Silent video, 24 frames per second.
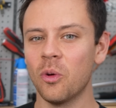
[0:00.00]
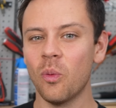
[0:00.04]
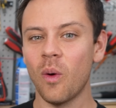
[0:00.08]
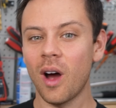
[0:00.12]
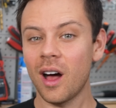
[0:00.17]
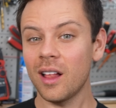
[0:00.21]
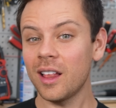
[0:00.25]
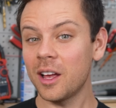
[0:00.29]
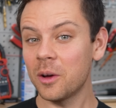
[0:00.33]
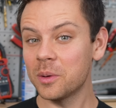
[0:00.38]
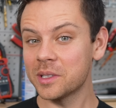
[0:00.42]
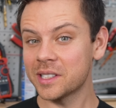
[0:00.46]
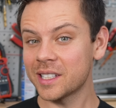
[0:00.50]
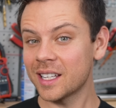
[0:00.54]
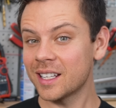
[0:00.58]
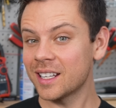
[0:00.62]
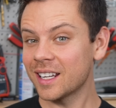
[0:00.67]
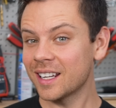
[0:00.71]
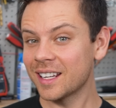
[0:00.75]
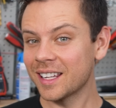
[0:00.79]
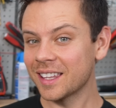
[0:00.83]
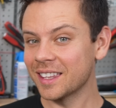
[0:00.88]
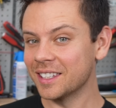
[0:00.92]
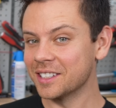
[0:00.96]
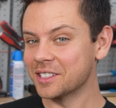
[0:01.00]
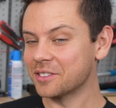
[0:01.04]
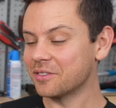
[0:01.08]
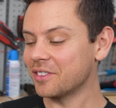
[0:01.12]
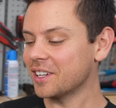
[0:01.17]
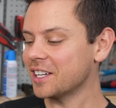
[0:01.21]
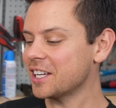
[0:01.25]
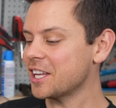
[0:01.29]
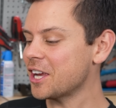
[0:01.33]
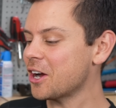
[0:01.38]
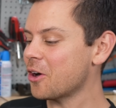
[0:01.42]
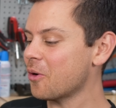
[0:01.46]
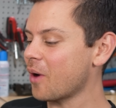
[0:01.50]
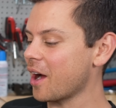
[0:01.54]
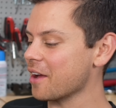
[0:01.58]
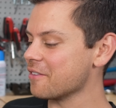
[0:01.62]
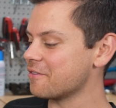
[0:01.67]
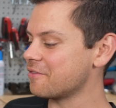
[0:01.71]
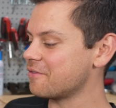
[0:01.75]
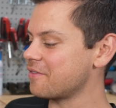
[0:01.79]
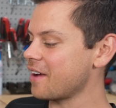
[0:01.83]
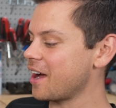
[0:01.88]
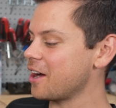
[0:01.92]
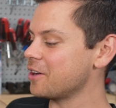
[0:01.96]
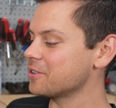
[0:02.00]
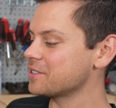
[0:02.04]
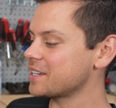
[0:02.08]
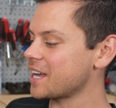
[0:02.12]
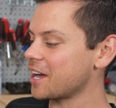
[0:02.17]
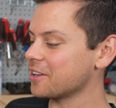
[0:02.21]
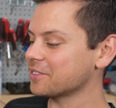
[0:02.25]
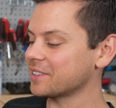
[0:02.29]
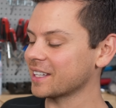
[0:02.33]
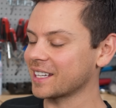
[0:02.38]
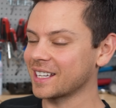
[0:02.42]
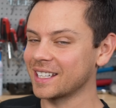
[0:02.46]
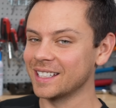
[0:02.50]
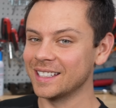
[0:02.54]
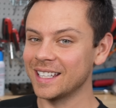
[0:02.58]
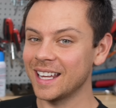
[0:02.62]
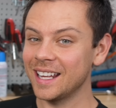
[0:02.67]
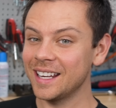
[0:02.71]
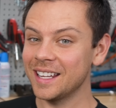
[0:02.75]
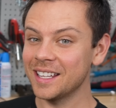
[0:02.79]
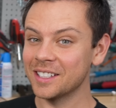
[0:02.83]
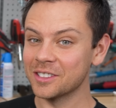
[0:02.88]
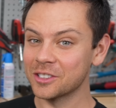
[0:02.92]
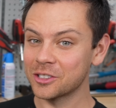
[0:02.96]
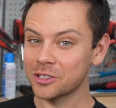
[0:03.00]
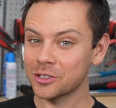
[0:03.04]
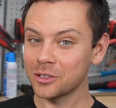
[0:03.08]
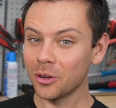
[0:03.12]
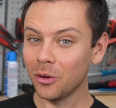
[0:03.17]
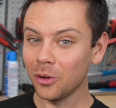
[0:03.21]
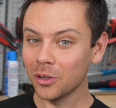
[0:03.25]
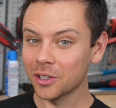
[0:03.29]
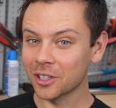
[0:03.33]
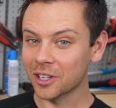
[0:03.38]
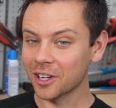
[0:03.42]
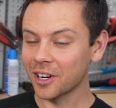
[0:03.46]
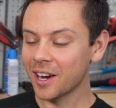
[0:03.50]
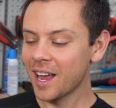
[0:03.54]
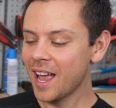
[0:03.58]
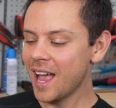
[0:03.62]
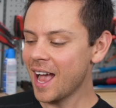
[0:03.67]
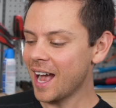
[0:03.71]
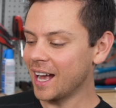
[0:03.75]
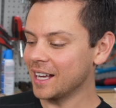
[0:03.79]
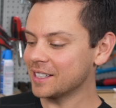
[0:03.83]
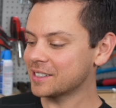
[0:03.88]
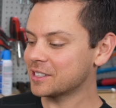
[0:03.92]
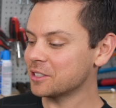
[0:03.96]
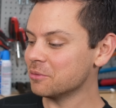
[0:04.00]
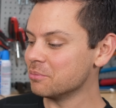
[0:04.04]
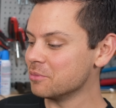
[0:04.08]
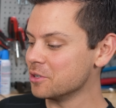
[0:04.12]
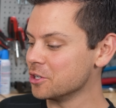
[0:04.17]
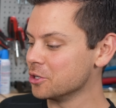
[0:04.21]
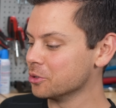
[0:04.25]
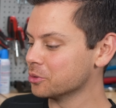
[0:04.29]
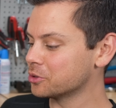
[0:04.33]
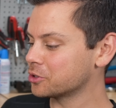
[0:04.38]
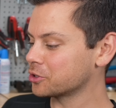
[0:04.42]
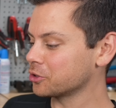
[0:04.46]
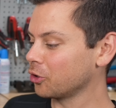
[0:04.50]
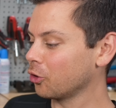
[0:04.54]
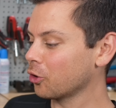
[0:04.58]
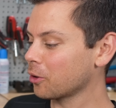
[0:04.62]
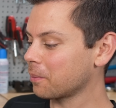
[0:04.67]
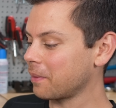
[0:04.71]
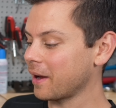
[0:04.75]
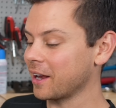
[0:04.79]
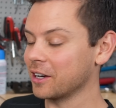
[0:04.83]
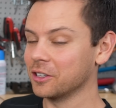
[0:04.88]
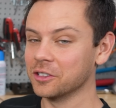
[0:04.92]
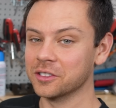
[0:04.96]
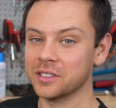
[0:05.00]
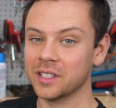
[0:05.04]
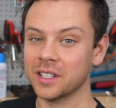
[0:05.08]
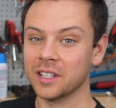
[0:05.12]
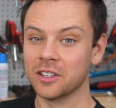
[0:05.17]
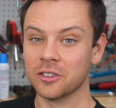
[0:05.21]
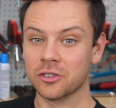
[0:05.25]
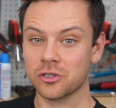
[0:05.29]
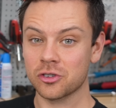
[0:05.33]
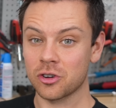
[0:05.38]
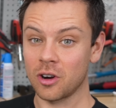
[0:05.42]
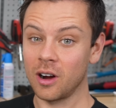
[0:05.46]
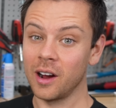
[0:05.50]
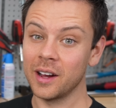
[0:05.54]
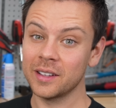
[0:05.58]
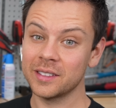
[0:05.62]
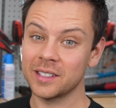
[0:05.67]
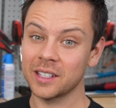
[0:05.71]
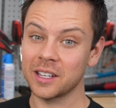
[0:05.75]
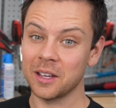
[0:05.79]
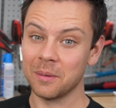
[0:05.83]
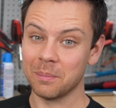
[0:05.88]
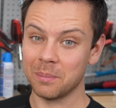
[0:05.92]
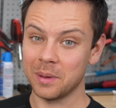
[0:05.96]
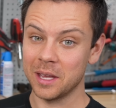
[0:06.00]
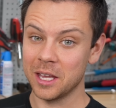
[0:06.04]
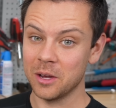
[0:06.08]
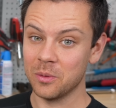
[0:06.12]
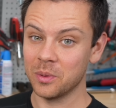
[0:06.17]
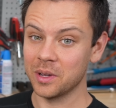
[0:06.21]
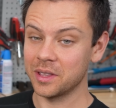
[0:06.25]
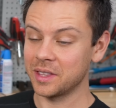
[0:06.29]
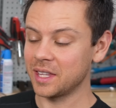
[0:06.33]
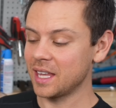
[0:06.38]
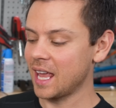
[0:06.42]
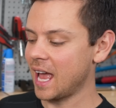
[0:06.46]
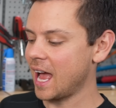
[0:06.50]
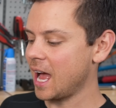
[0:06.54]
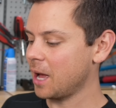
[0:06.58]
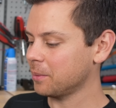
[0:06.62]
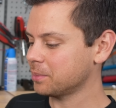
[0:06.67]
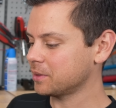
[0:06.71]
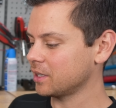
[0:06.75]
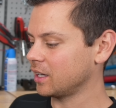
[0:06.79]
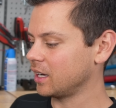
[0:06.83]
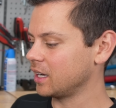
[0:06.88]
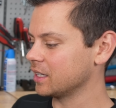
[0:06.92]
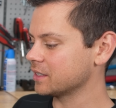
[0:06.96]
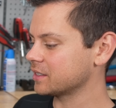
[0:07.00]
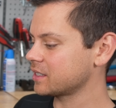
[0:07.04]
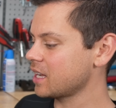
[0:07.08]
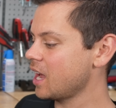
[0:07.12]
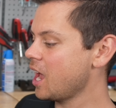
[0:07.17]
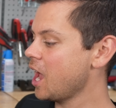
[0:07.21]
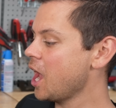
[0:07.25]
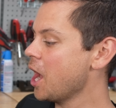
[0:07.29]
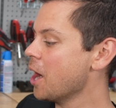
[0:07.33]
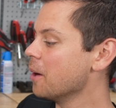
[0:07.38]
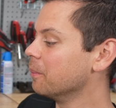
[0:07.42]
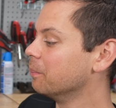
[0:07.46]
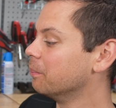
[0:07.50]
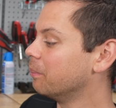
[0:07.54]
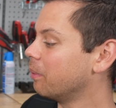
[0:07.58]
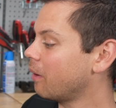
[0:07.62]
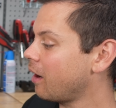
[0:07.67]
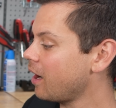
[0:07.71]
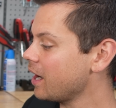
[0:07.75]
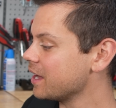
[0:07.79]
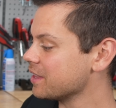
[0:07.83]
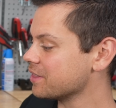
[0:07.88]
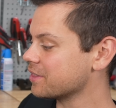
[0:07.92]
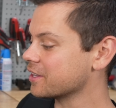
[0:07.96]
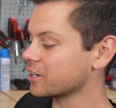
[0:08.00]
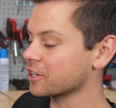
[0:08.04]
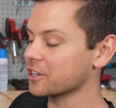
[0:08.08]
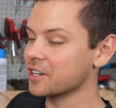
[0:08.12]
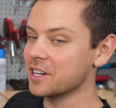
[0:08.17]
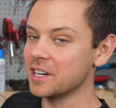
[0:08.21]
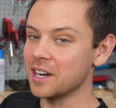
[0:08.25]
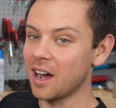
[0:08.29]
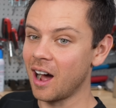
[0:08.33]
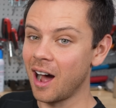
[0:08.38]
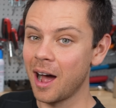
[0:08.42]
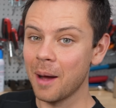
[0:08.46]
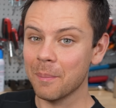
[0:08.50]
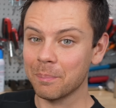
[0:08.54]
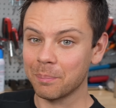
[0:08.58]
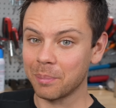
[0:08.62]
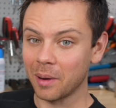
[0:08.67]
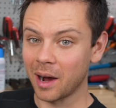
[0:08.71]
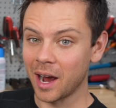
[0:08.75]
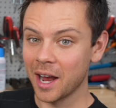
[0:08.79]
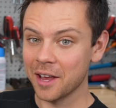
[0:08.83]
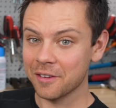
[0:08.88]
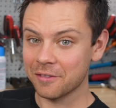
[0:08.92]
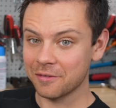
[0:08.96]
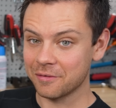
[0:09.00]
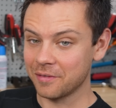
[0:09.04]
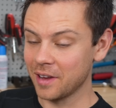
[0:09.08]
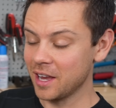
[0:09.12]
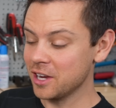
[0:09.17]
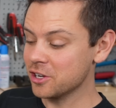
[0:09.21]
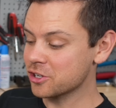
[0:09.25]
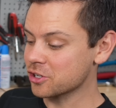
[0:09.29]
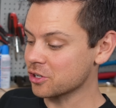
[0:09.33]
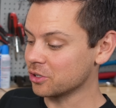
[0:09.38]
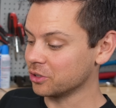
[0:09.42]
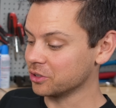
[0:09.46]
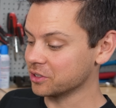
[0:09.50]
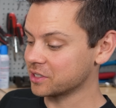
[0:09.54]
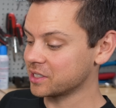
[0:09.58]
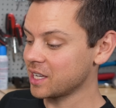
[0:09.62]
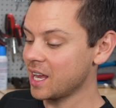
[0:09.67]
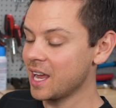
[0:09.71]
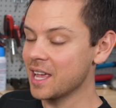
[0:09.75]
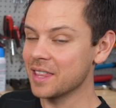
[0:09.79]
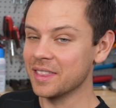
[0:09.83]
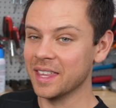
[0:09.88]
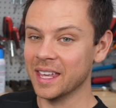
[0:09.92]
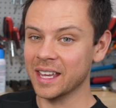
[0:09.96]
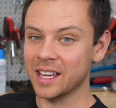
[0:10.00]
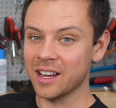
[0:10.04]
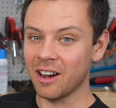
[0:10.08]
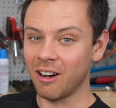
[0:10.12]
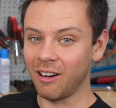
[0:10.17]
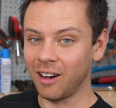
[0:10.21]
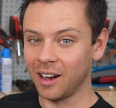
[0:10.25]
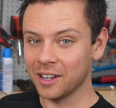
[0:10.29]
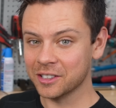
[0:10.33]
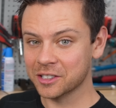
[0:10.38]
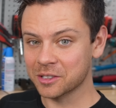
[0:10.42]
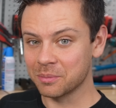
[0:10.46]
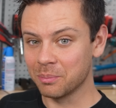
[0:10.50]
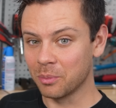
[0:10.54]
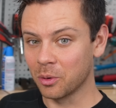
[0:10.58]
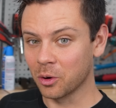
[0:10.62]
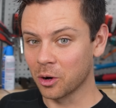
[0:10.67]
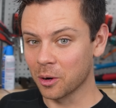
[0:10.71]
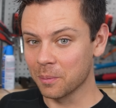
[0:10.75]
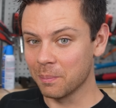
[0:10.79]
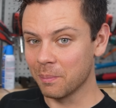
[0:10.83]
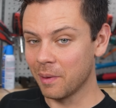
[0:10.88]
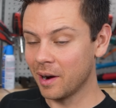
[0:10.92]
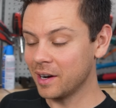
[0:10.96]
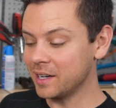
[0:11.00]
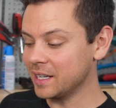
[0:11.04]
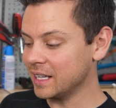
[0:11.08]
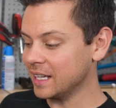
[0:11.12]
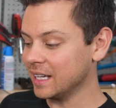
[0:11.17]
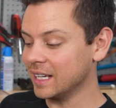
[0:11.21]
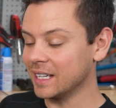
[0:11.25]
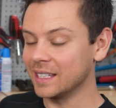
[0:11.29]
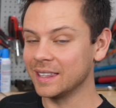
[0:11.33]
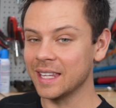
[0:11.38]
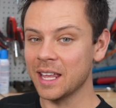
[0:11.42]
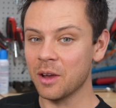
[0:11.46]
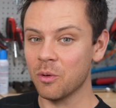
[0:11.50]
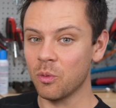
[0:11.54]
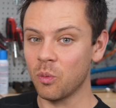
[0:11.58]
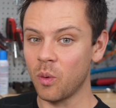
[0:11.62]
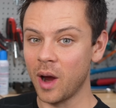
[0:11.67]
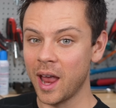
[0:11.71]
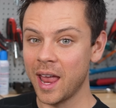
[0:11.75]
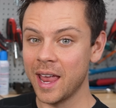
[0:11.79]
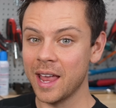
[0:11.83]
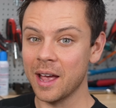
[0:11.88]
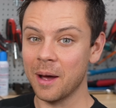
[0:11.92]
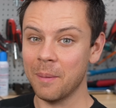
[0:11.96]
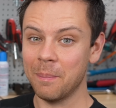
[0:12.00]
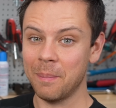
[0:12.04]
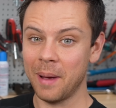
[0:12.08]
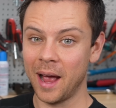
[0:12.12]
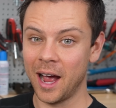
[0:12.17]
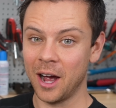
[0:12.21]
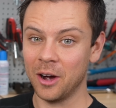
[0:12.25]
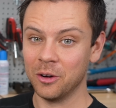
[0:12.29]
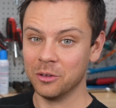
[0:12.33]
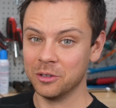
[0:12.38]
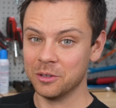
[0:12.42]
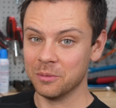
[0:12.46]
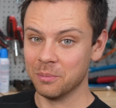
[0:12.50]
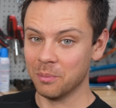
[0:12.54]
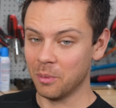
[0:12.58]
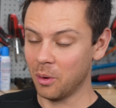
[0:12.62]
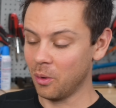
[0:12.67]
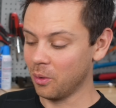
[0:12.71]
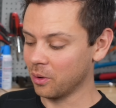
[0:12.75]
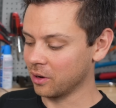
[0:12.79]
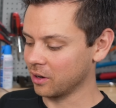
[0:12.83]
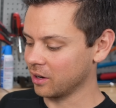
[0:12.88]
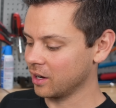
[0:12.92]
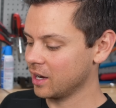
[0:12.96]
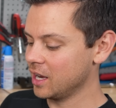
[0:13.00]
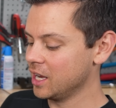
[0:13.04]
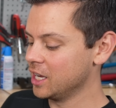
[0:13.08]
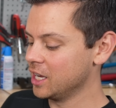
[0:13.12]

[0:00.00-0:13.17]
while I was editing this video, I found out that Canadian Solar has some new solar panels that are trying to compete with the Aptos but they're not bifacials. They cost more money and they weigh a pound more.